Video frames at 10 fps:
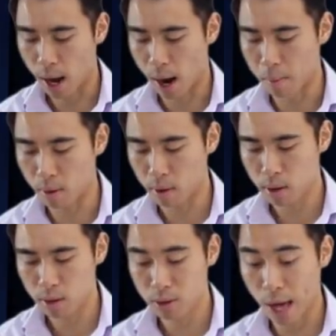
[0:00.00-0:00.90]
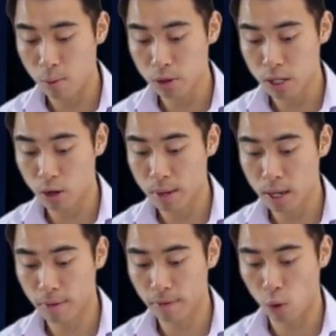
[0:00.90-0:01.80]
that would still be
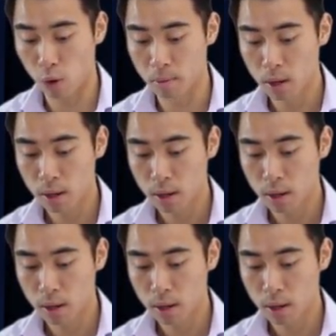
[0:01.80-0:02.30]
in the form